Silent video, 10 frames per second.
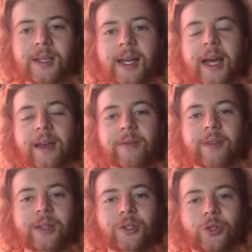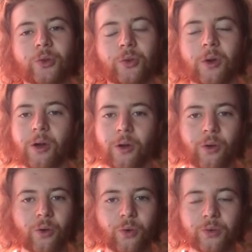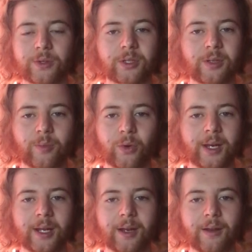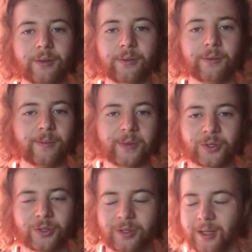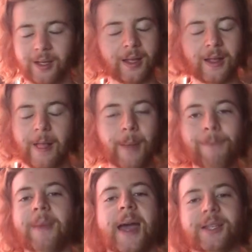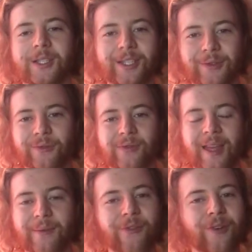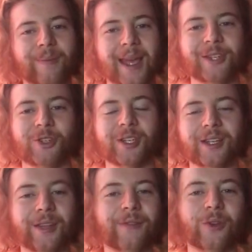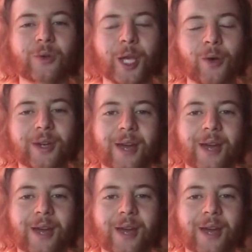dive into a whole subordinate of just massive information if you go